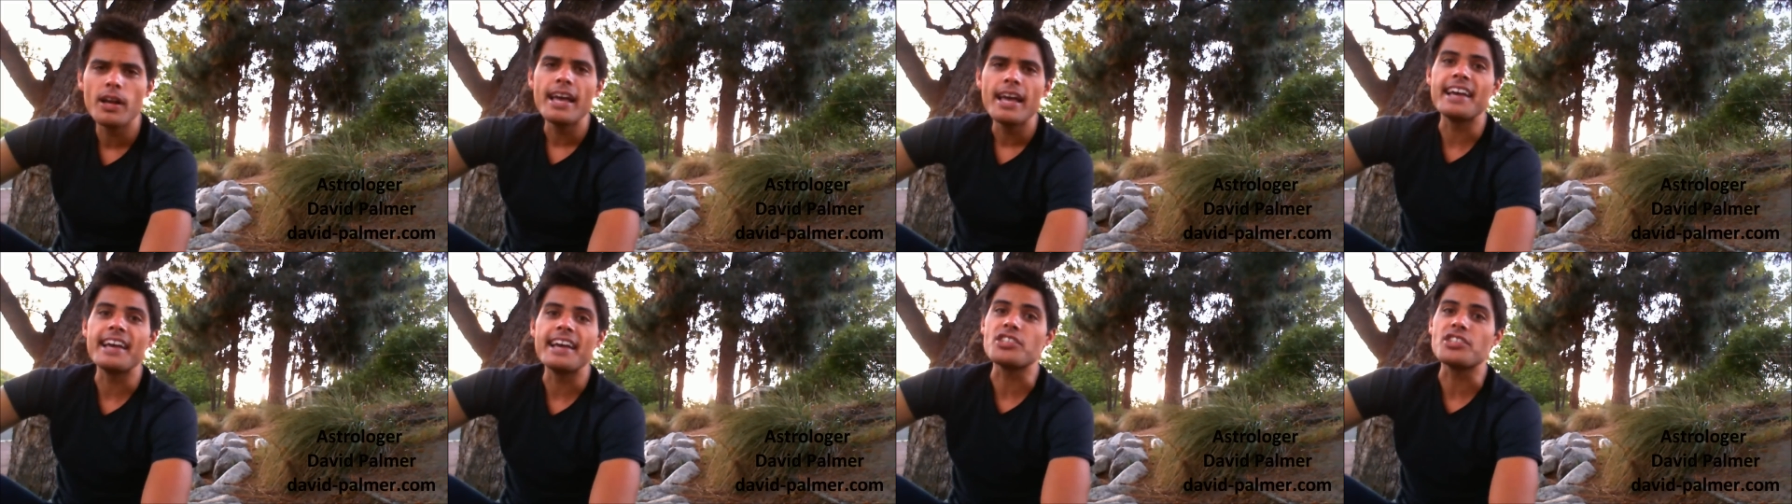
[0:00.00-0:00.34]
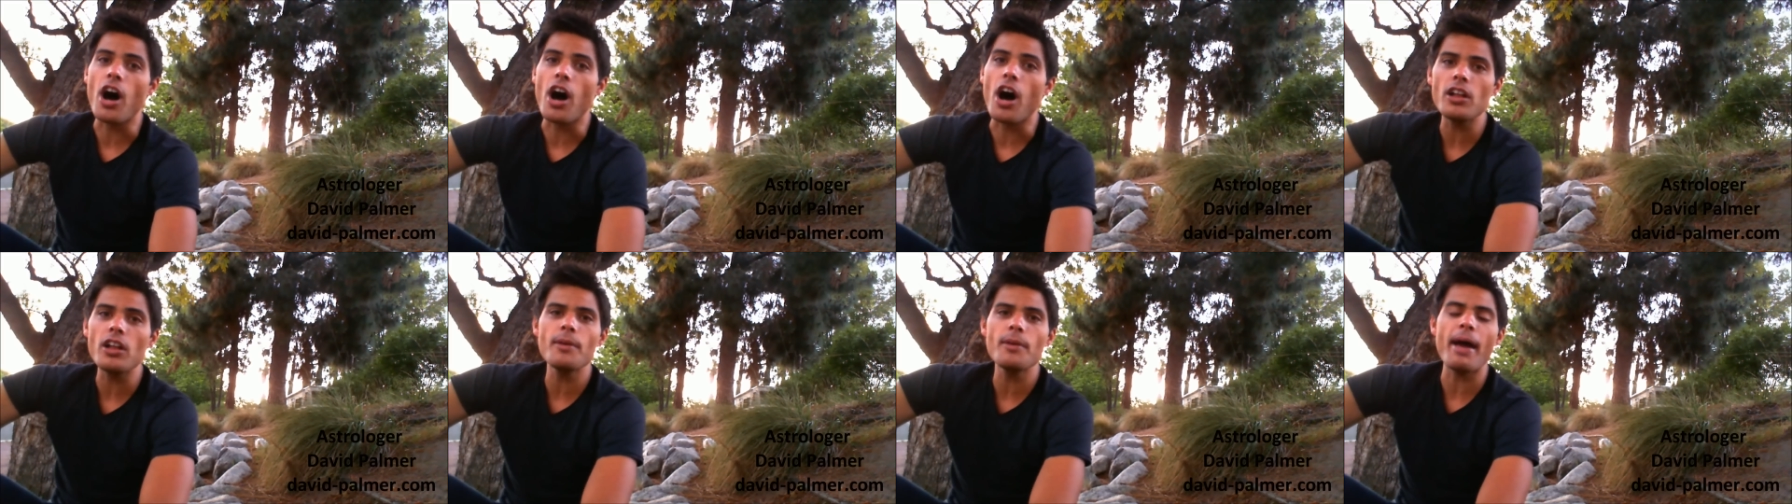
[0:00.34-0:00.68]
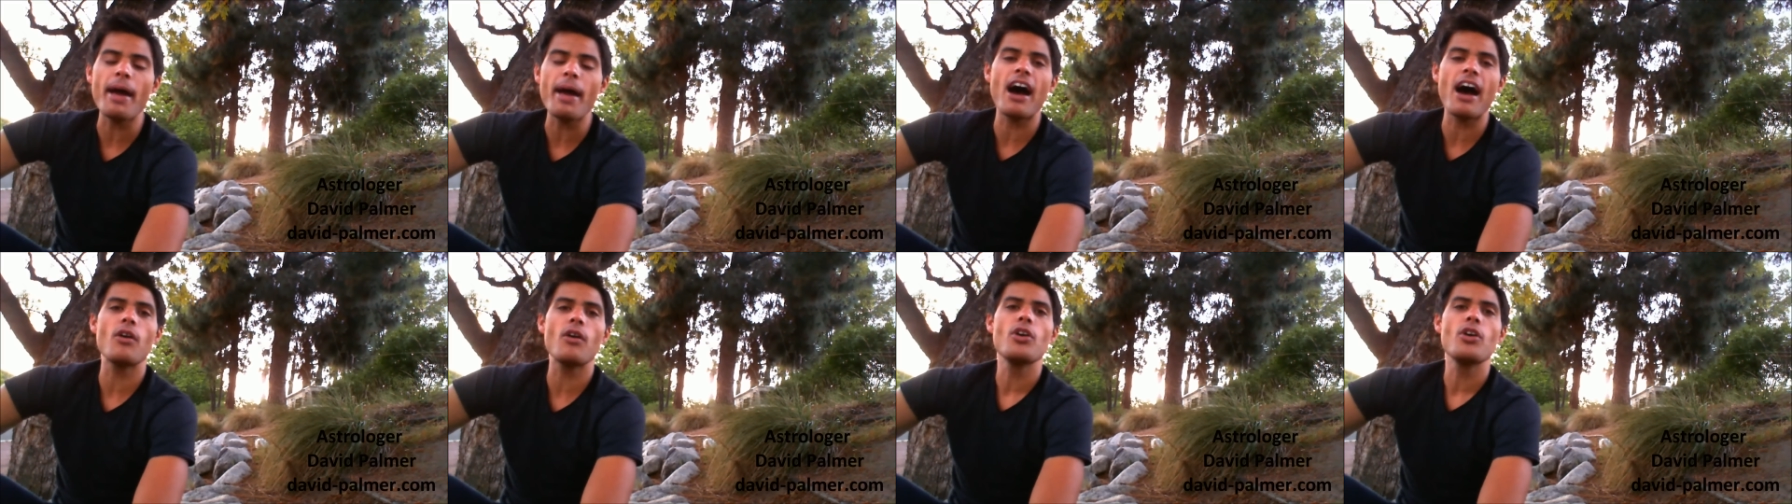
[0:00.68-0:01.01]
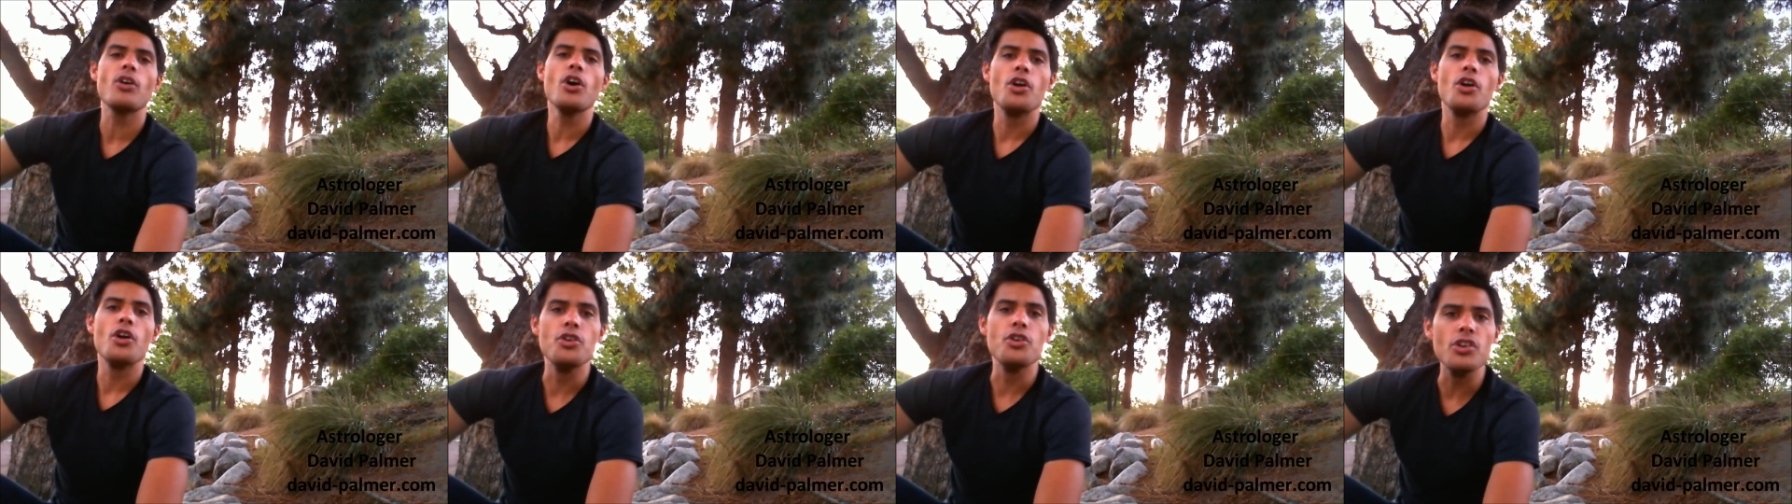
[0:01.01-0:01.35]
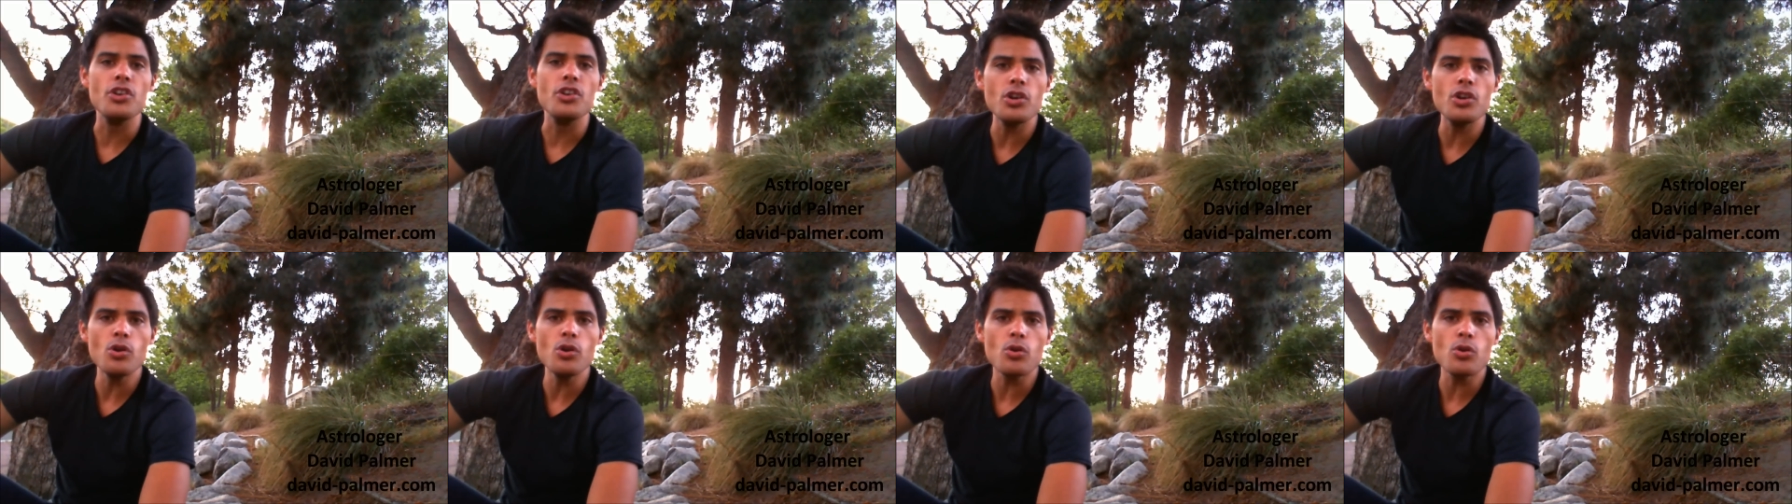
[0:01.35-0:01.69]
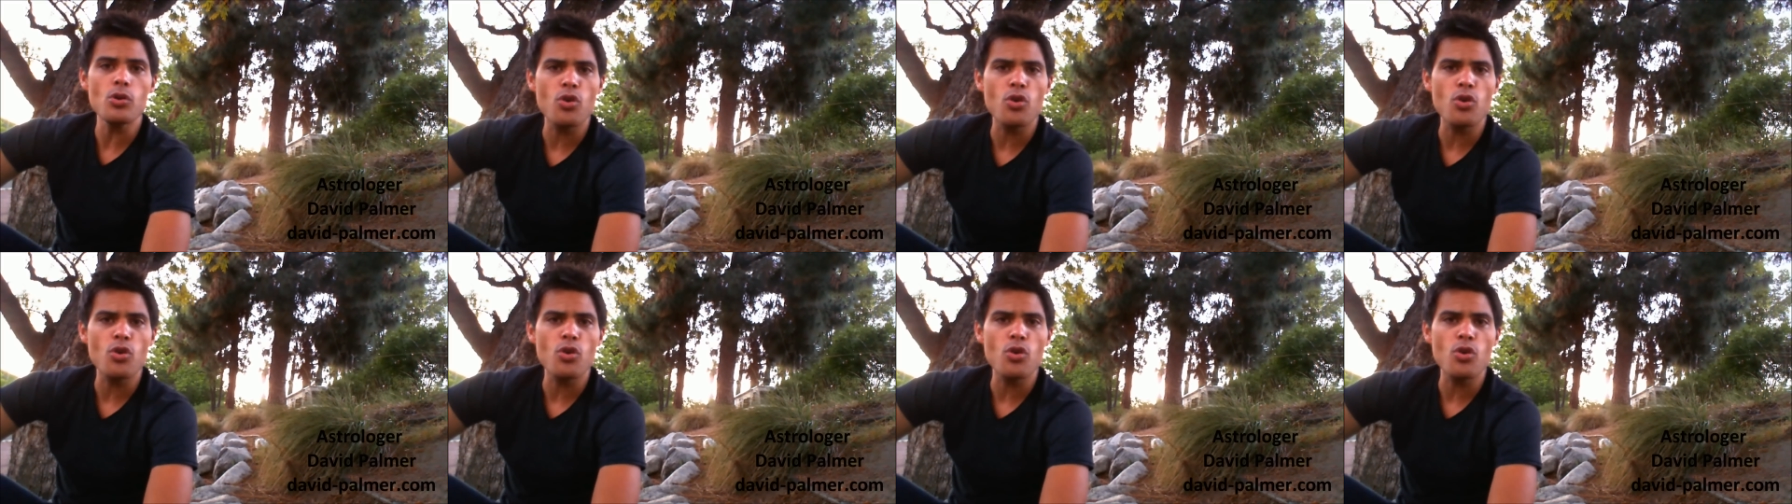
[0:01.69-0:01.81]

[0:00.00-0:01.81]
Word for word: is all about new